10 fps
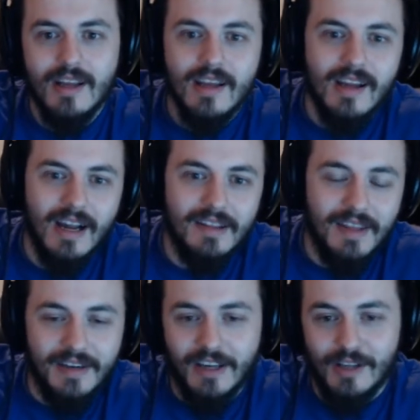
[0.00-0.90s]
And
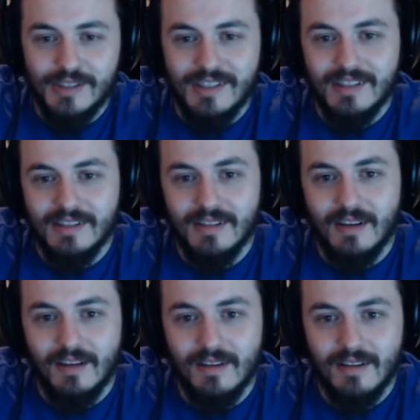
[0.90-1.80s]
then Constantine
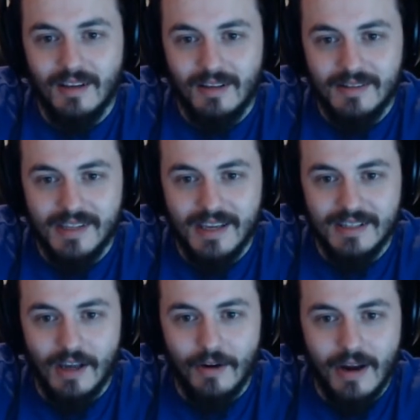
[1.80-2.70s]
says,
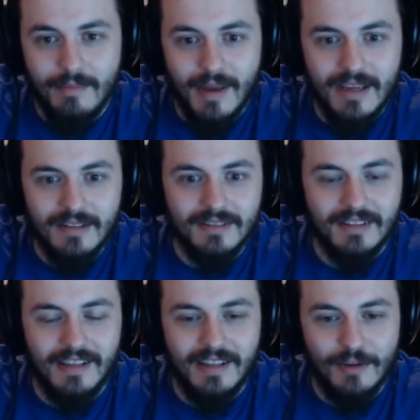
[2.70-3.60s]
all right, mate.
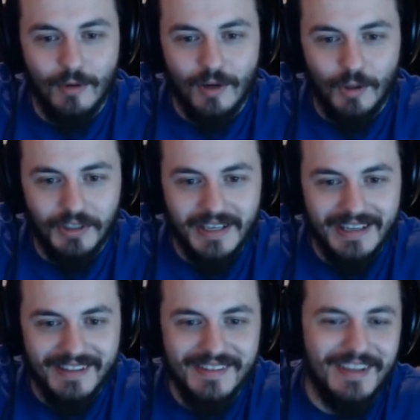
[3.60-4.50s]
And then you want to hold
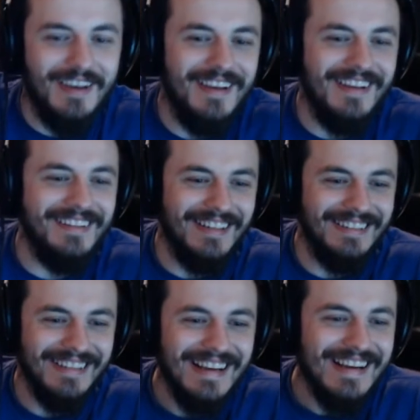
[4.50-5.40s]
hands?
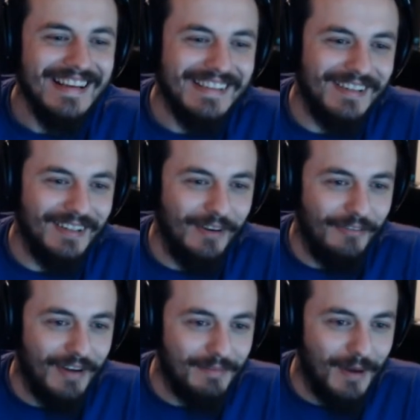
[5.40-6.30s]
So a little
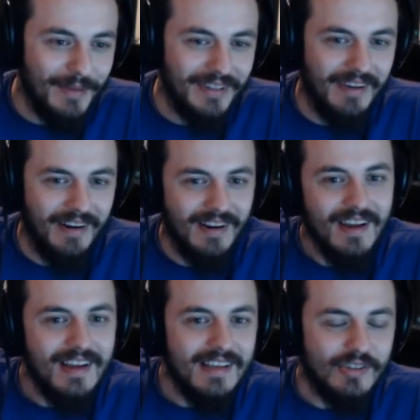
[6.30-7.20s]
fun moment there.
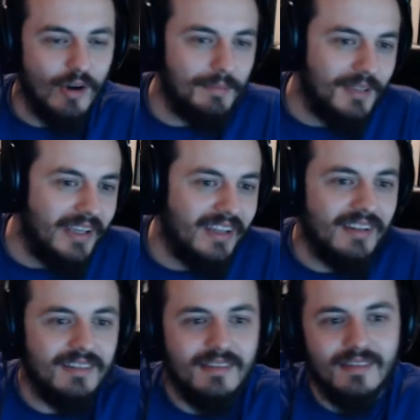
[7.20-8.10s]
Swamp Thing
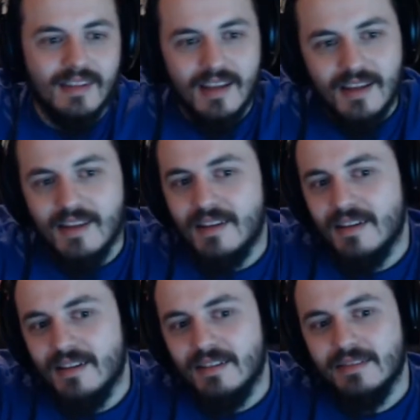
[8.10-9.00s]

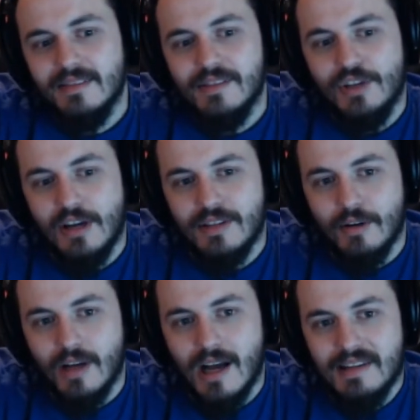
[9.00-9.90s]
shouts
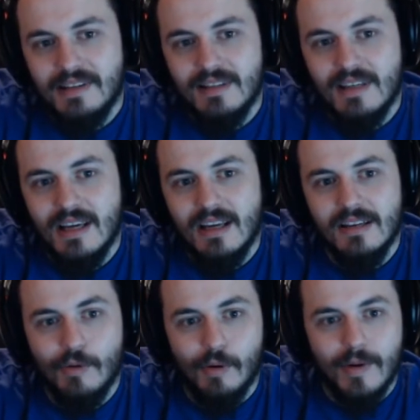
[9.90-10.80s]
out, Constantine,
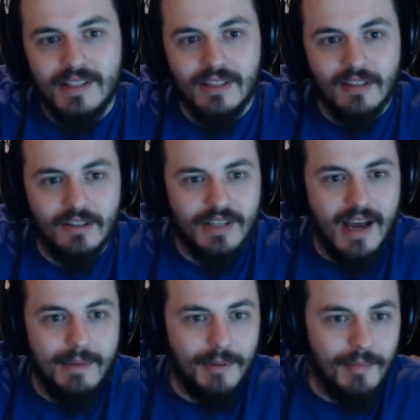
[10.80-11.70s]
you are wasting your
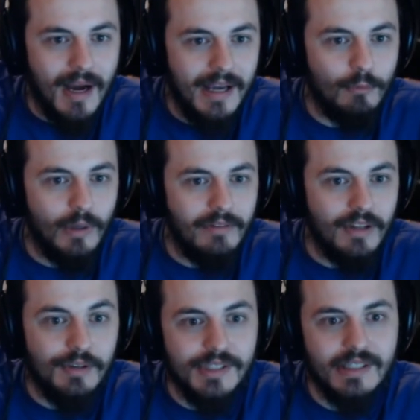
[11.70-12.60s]
time and mine. Whatever
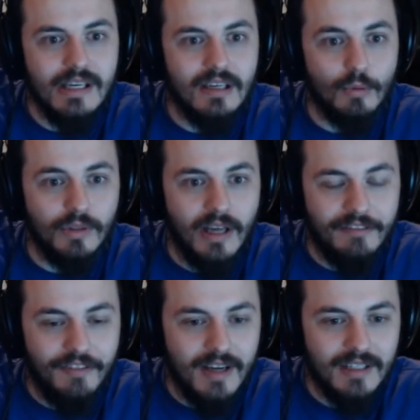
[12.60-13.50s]
you seek, you will not
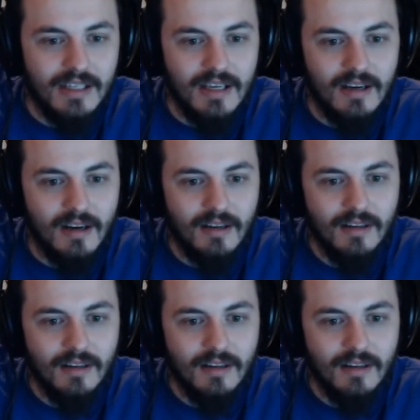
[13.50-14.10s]
find it here.